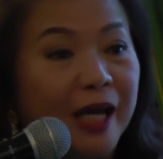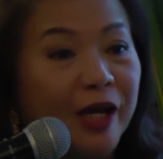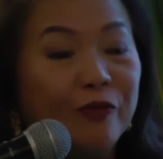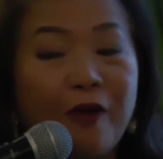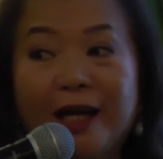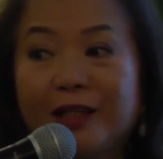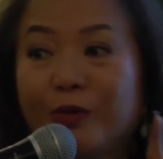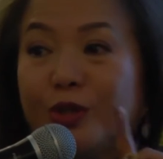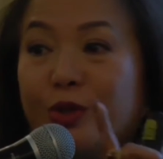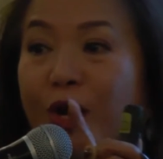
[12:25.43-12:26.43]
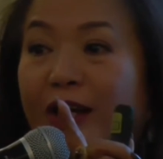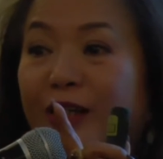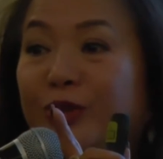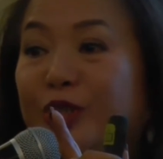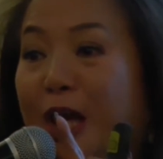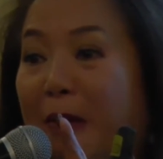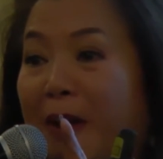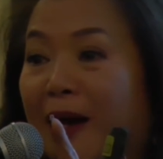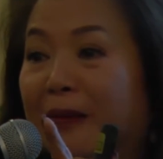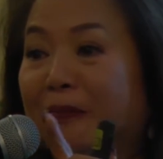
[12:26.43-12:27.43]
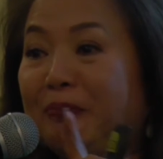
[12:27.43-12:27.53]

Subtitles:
In fact, I was talking to Gemma